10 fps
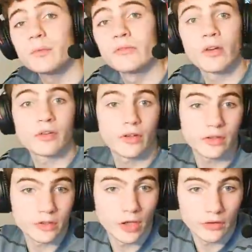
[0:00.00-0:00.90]
move on to the
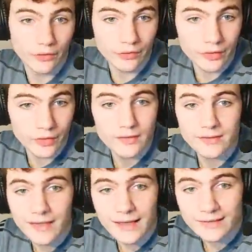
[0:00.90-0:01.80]
guns.
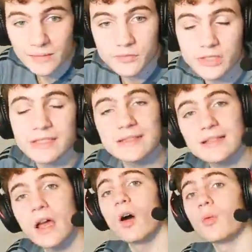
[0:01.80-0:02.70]
The
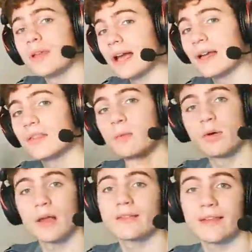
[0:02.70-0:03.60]
SMGs, we had the
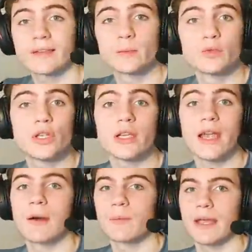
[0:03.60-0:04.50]
Burst SMG
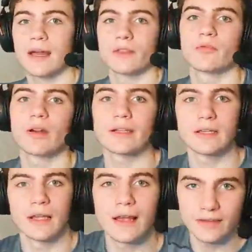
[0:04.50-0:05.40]
and we had the
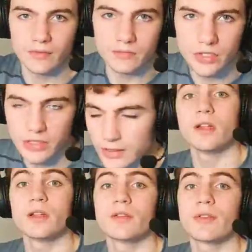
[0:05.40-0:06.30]
regular SMG.
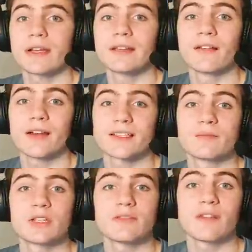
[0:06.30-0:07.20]
The regular
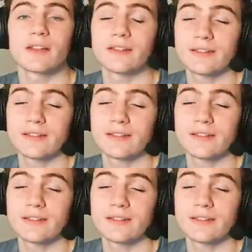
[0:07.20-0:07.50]
SMG felt this